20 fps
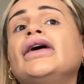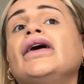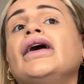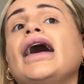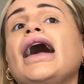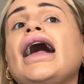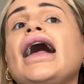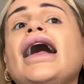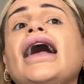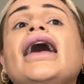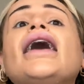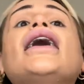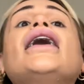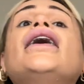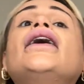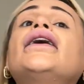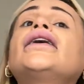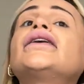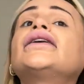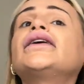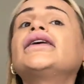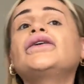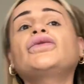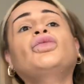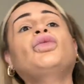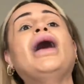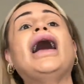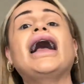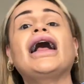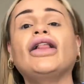
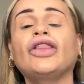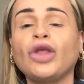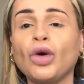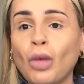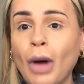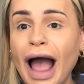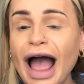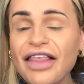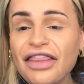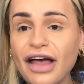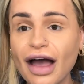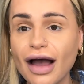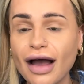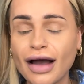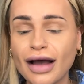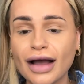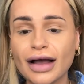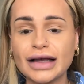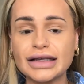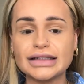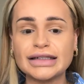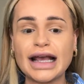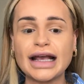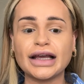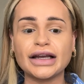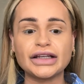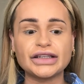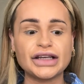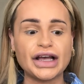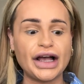Well, the weather has
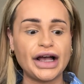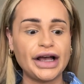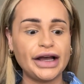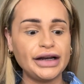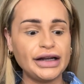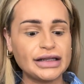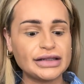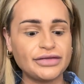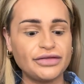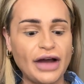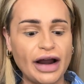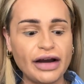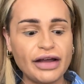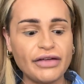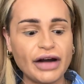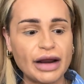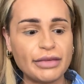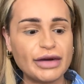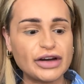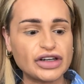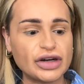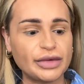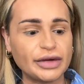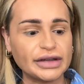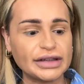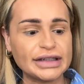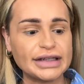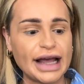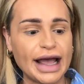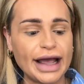taken a turn. It's very, very miserable
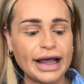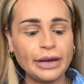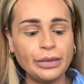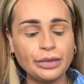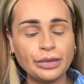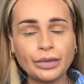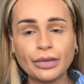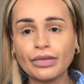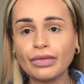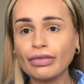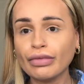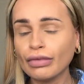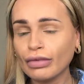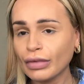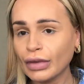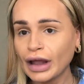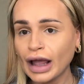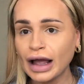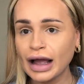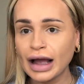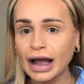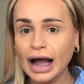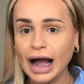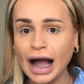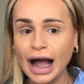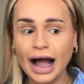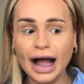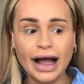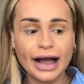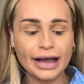today.
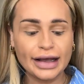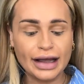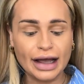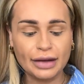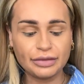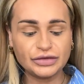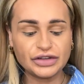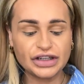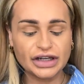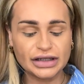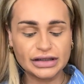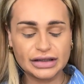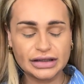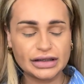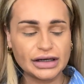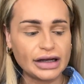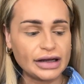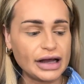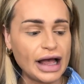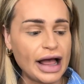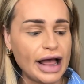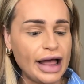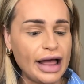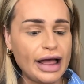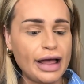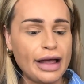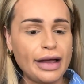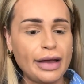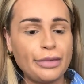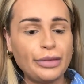I am just
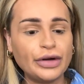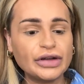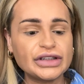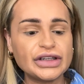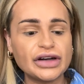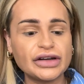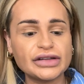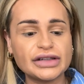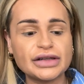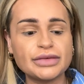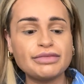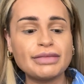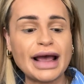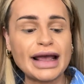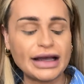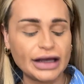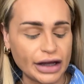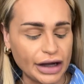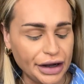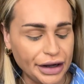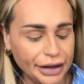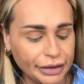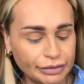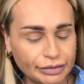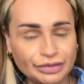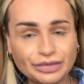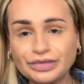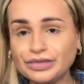putting on some makeup.